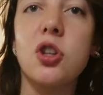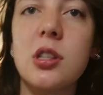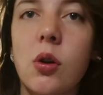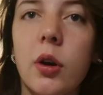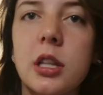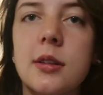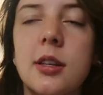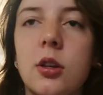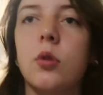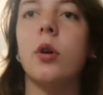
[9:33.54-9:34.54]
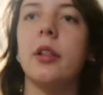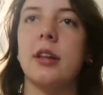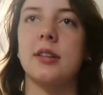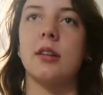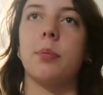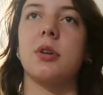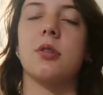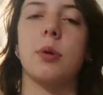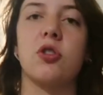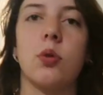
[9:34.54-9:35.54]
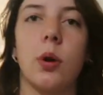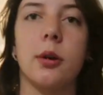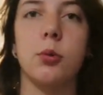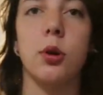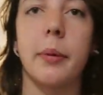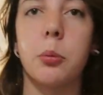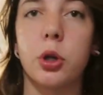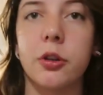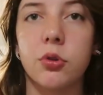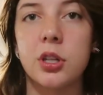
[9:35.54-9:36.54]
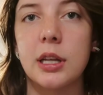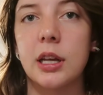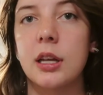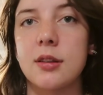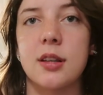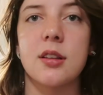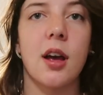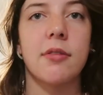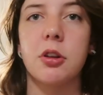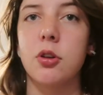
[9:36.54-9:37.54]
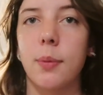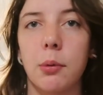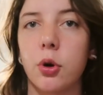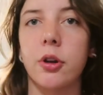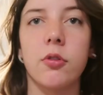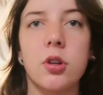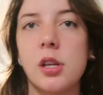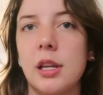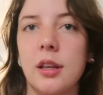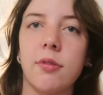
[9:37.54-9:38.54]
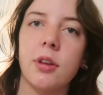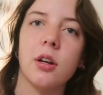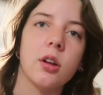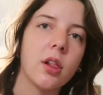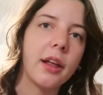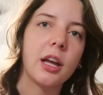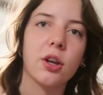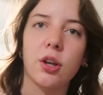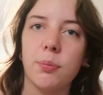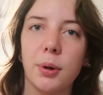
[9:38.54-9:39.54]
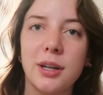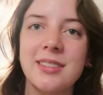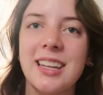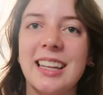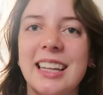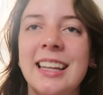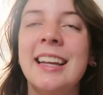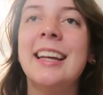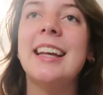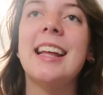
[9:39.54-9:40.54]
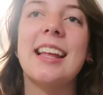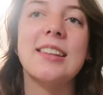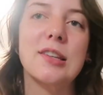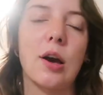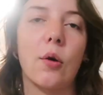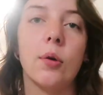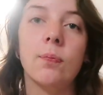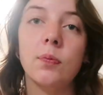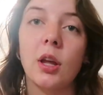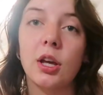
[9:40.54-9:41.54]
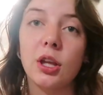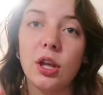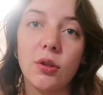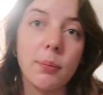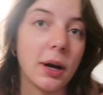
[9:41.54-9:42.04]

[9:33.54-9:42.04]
just going to listen to Persuasion while I'm doing my morning routine, because I still have to do my morning routine to feel like a good person. So, cue the